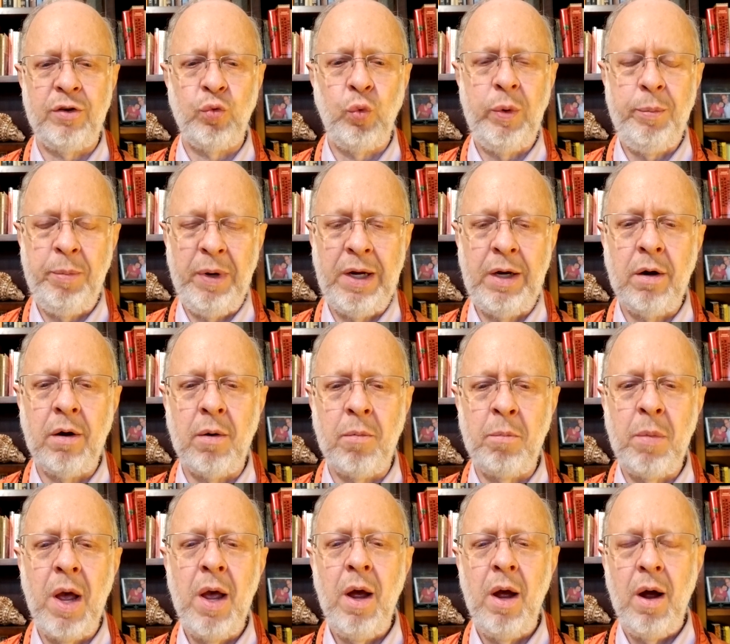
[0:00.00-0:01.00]
We become
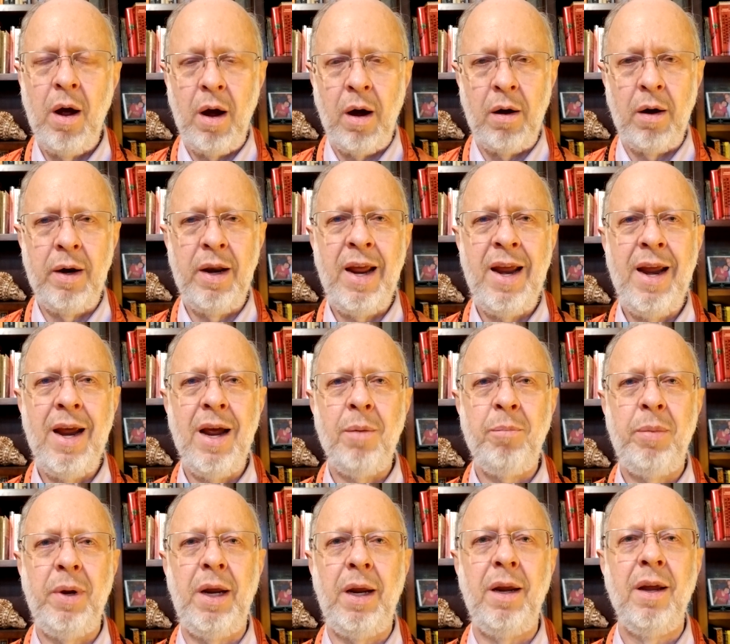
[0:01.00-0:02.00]
unhappy.